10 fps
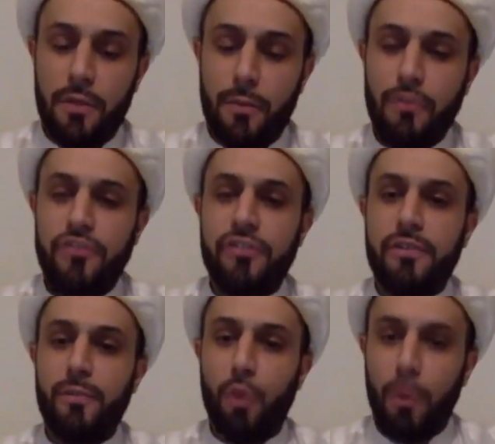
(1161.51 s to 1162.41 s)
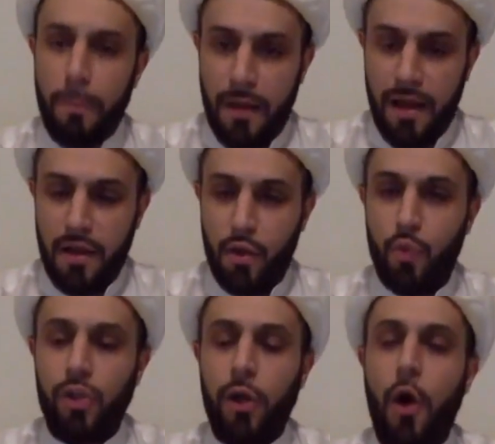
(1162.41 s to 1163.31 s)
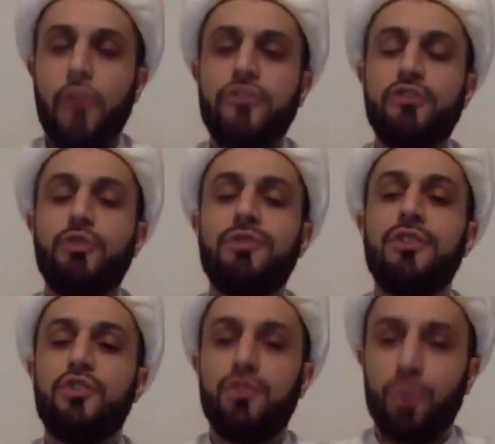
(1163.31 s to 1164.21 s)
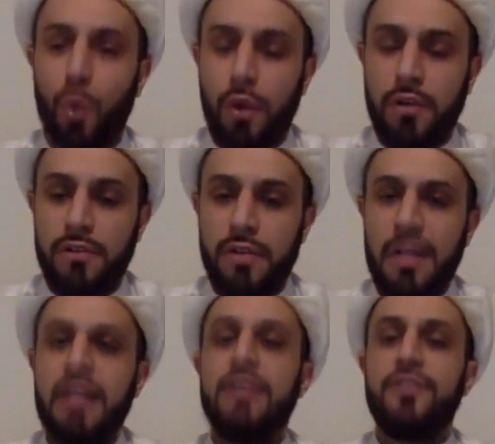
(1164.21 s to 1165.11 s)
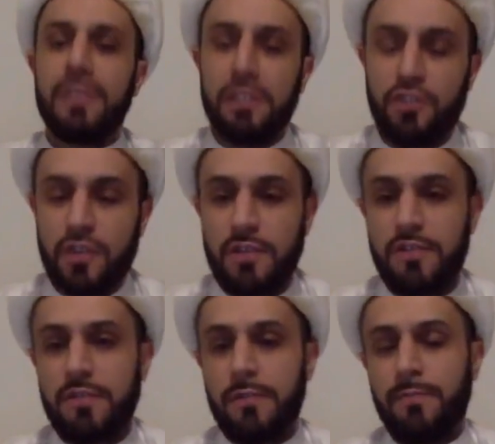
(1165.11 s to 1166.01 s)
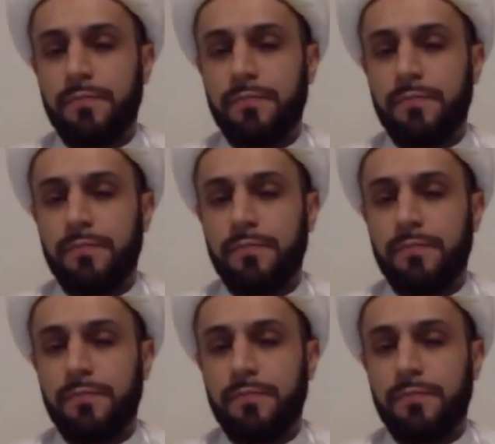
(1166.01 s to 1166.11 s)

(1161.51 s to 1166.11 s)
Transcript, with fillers: the Muslim Ummah will also distort his teachings.